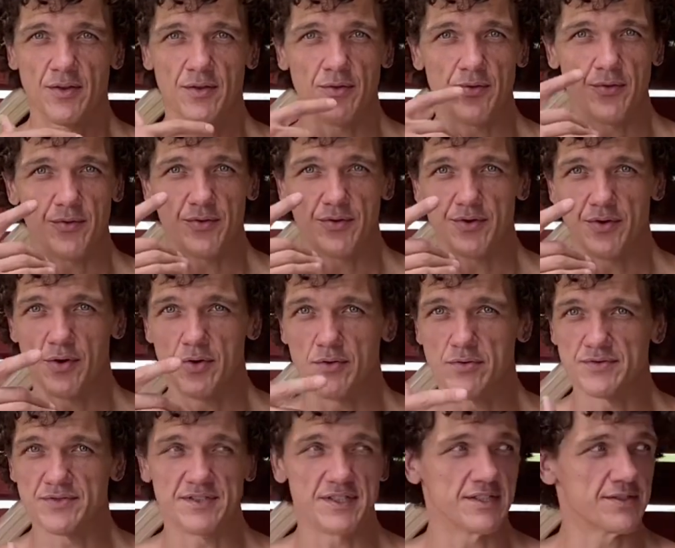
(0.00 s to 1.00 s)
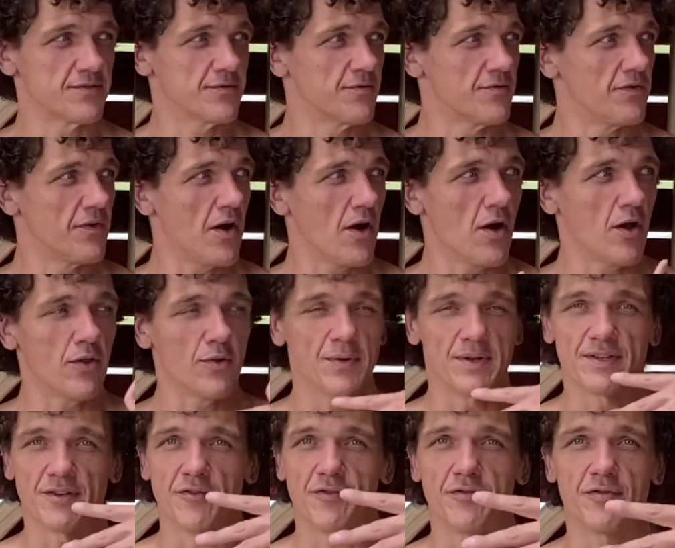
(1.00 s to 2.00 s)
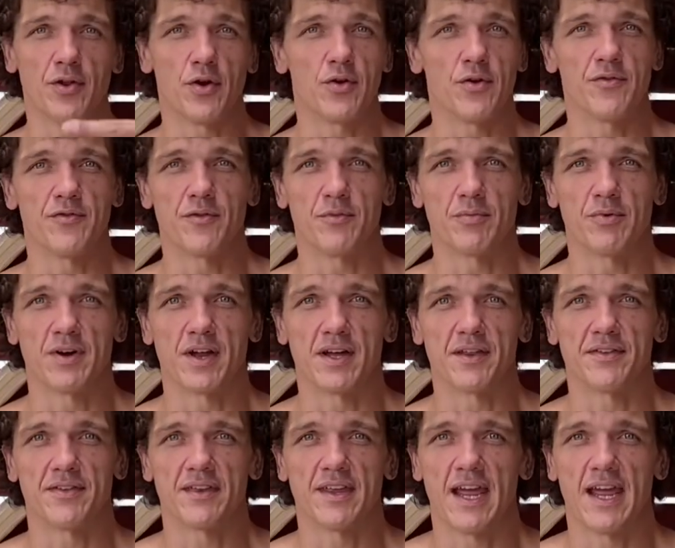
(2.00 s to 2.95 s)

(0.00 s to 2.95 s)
through the nose, just following the flow of the breath,